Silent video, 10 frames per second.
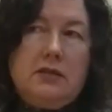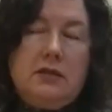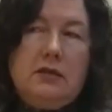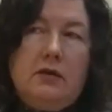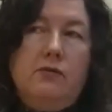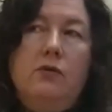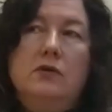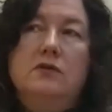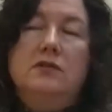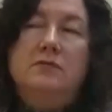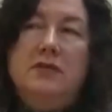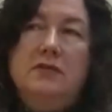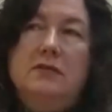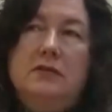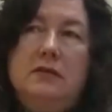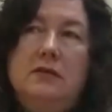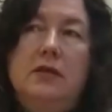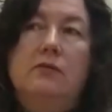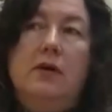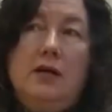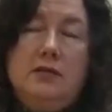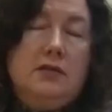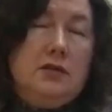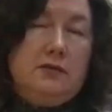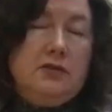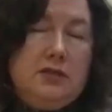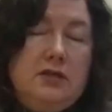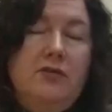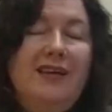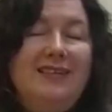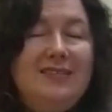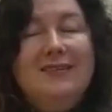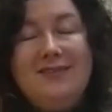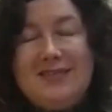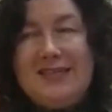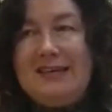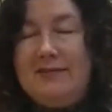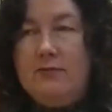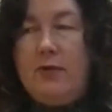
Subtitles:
and of course this method requires creativity as